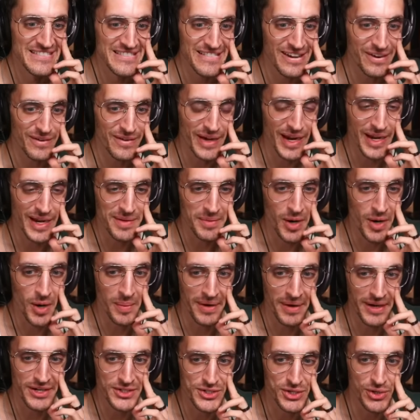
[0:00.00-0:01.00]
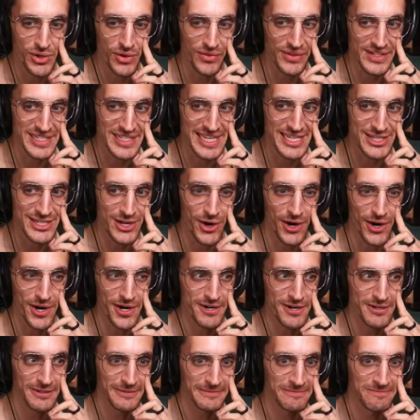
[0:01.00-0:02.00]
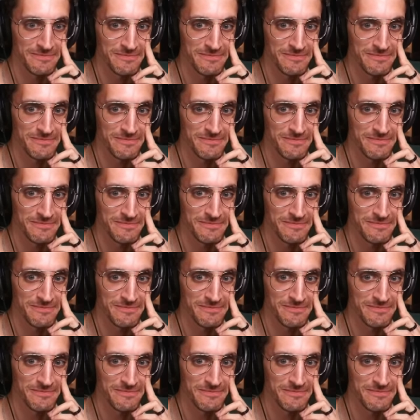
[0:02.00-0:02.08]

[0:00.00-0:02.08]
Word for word: Okay, moment of truth. Is this her?